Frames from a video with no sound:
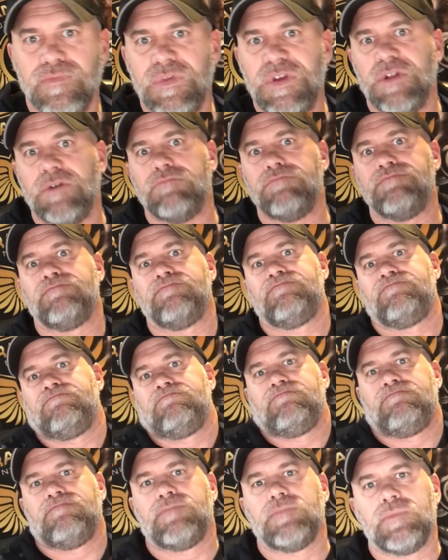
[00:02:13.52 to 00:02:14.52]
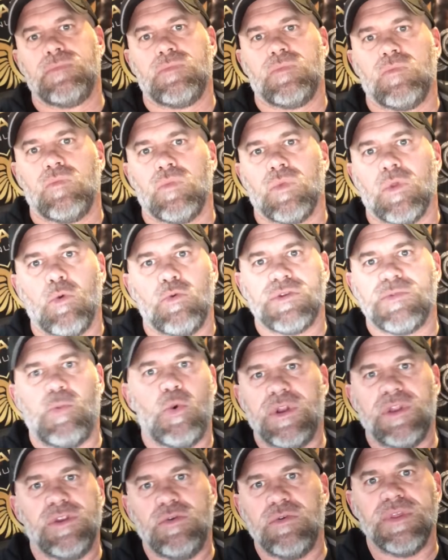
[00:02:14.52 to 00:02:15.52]
know, what's the
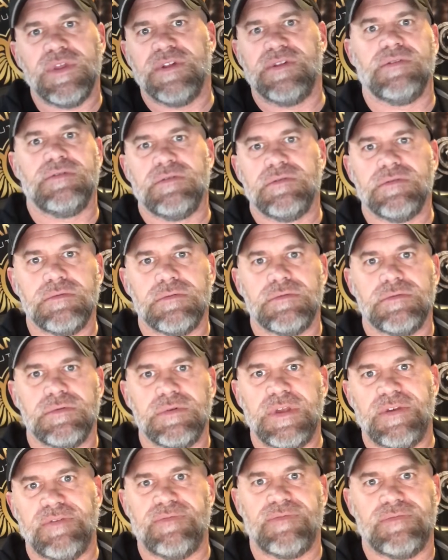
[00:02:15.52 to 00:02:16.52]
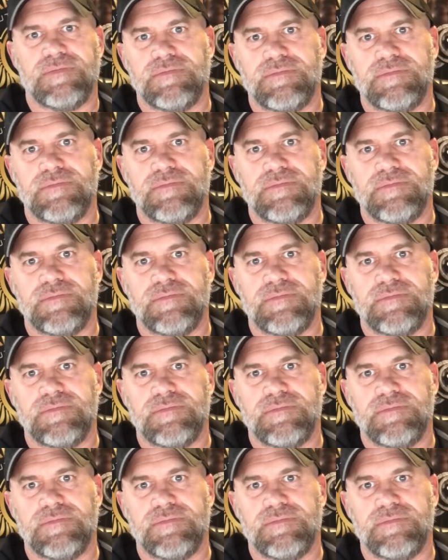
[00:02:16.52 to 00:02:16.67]
point of doing this if